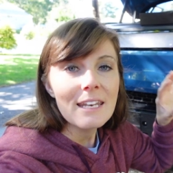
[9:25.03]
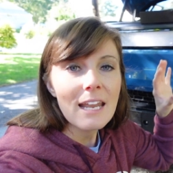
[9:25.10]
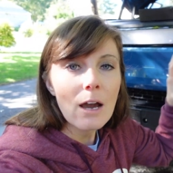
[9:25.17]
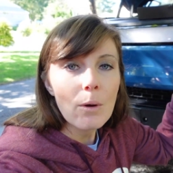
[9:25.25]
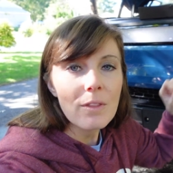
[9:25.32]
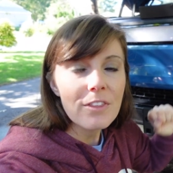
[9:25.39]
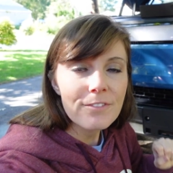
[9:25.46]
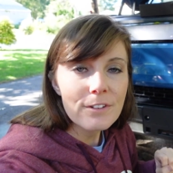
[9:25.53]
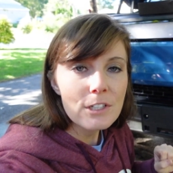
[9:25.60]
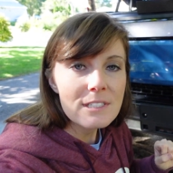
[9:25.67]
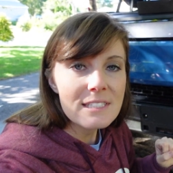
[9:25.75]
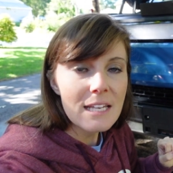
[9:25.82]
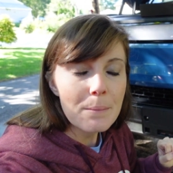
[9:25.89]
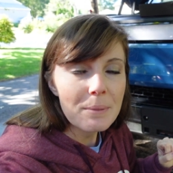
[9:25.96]
Now the
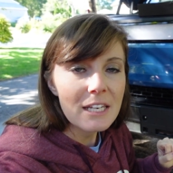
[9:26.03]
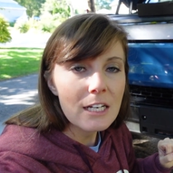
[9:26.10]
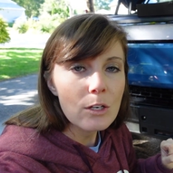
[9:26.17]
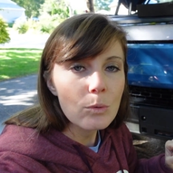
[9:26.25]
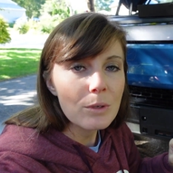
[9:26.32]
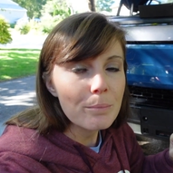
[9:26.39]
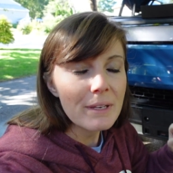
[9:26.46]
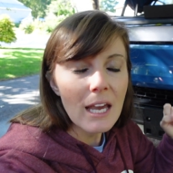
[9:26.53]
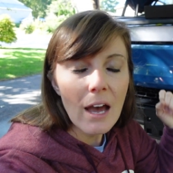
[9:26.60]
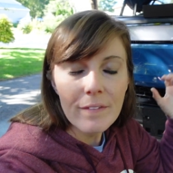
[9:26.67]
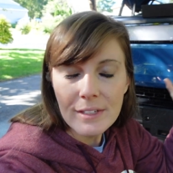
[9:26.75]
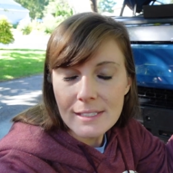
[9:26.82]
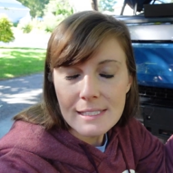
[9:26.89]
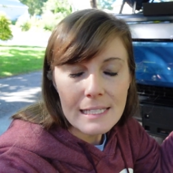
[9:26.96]
first step here would be
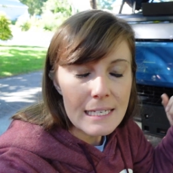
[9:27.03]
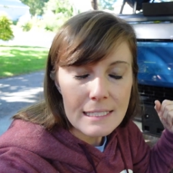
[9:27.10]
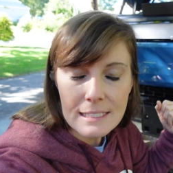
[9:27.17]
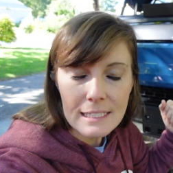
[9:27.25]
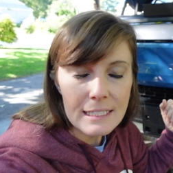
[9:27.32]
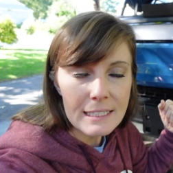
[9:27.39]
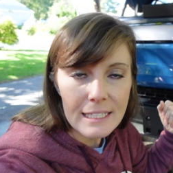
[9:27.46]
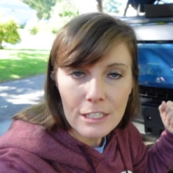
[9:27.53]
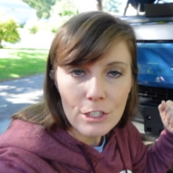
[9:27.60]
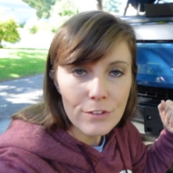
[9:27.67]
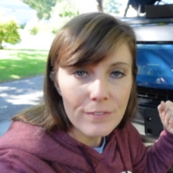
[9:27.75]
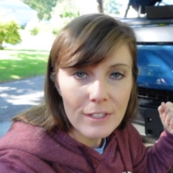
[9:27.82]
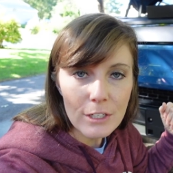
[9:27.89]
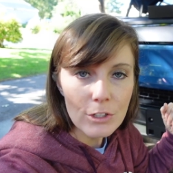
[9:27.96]
obviously to clean
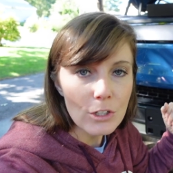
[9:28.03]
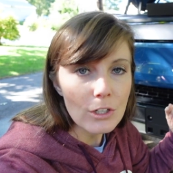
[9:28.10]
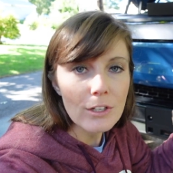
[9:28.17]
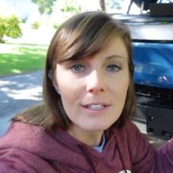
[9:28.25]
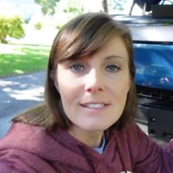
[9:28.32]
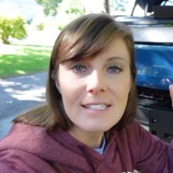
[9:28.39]
your vehicle.